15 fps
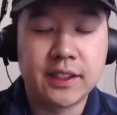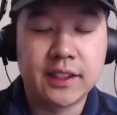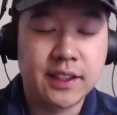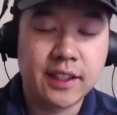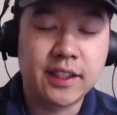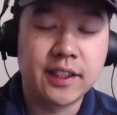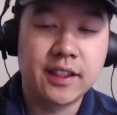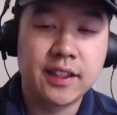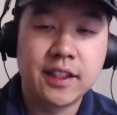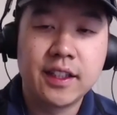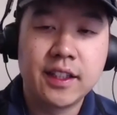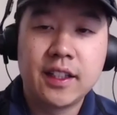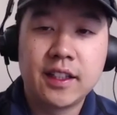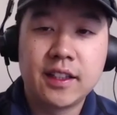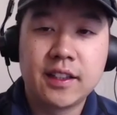like it.
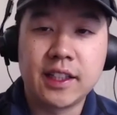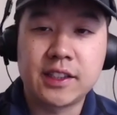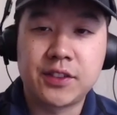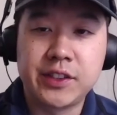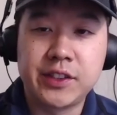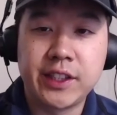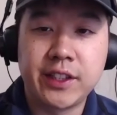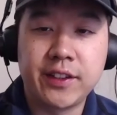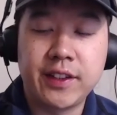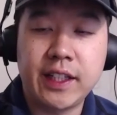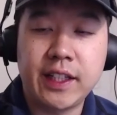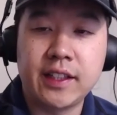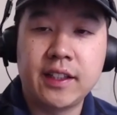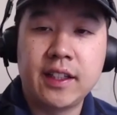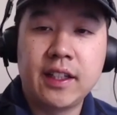Thanks for sharing
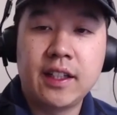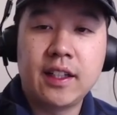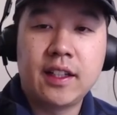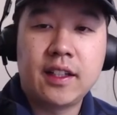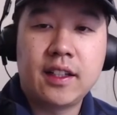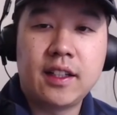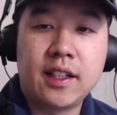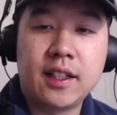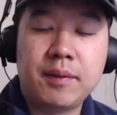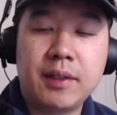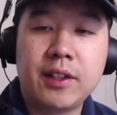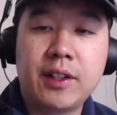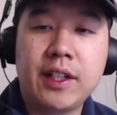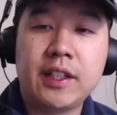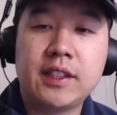that. Um,
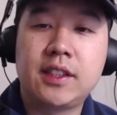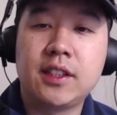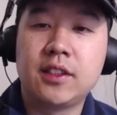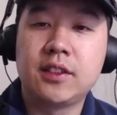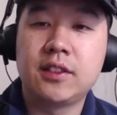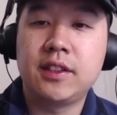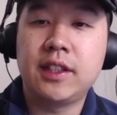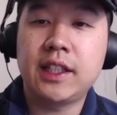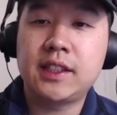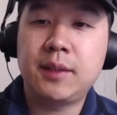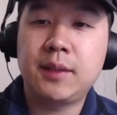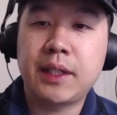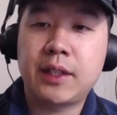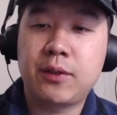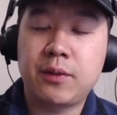okay, so next
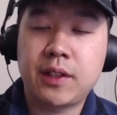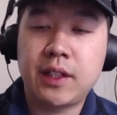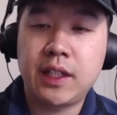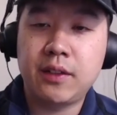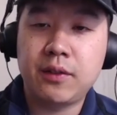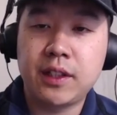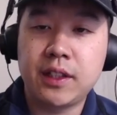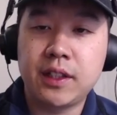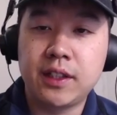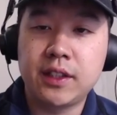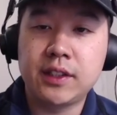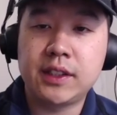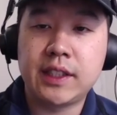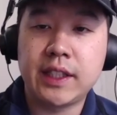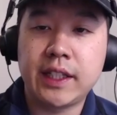up, I kind of want to
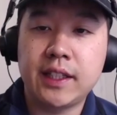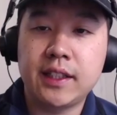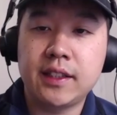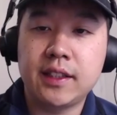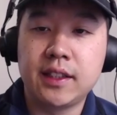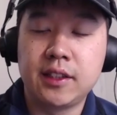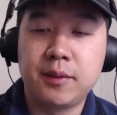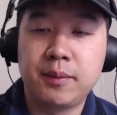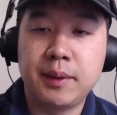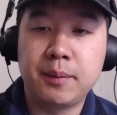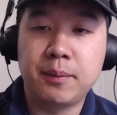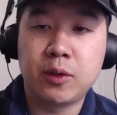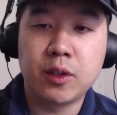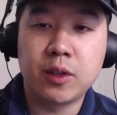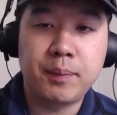understand a little bit
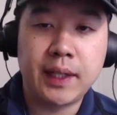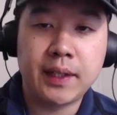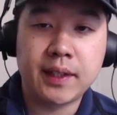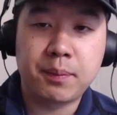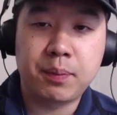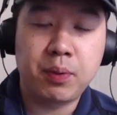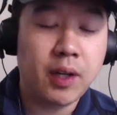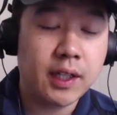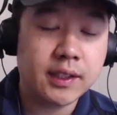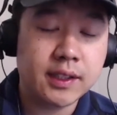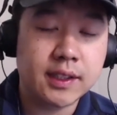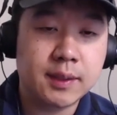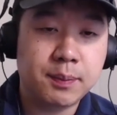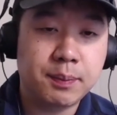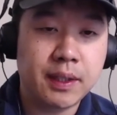more about the
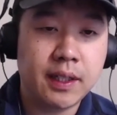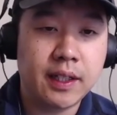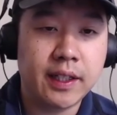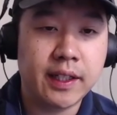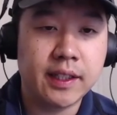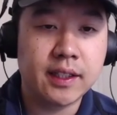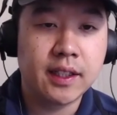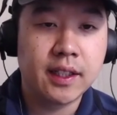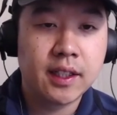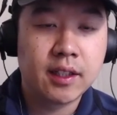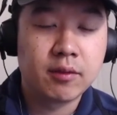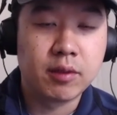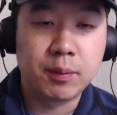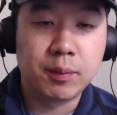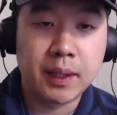process behind
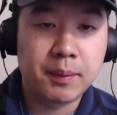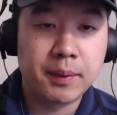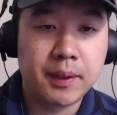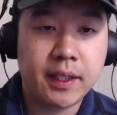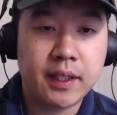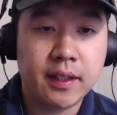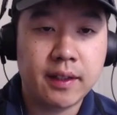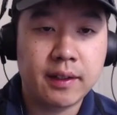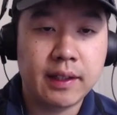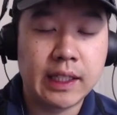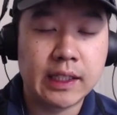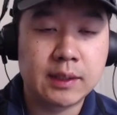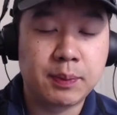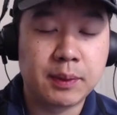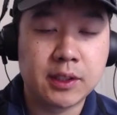Republic,
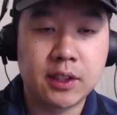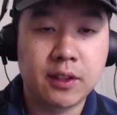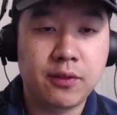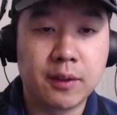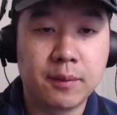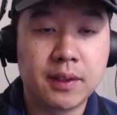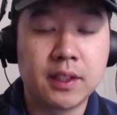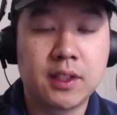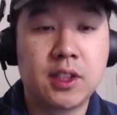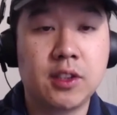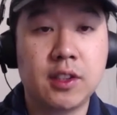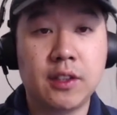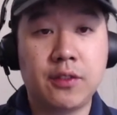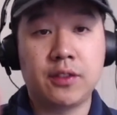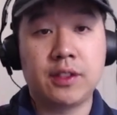especially from the two
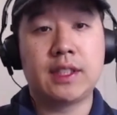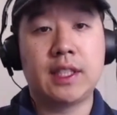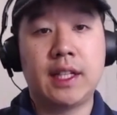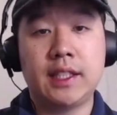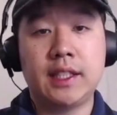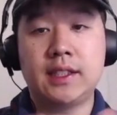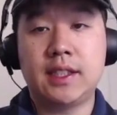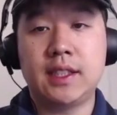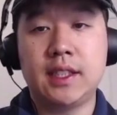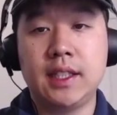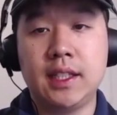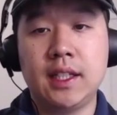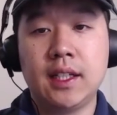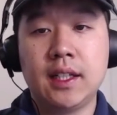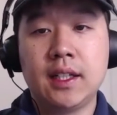different sides
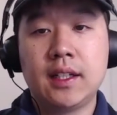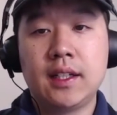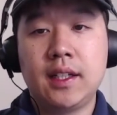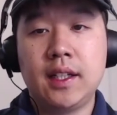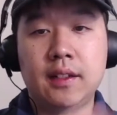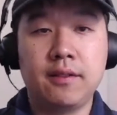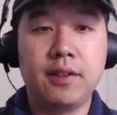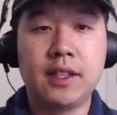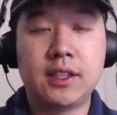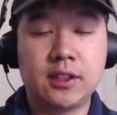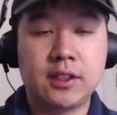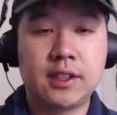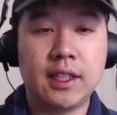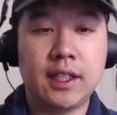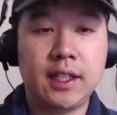the
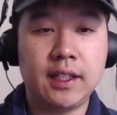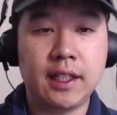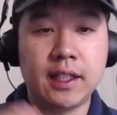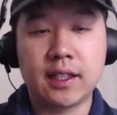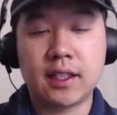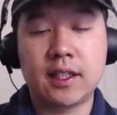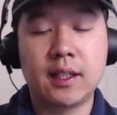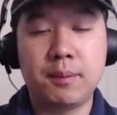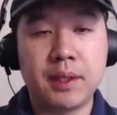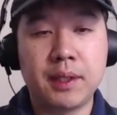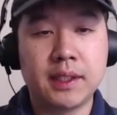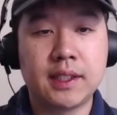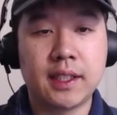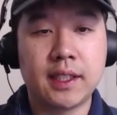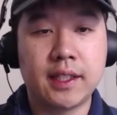investor side and the company
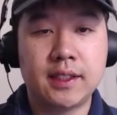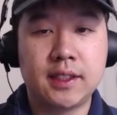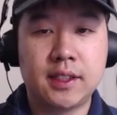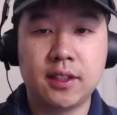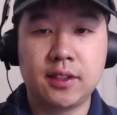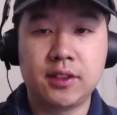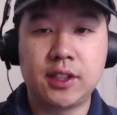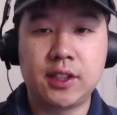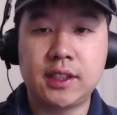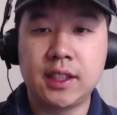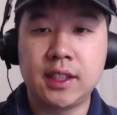side. So, just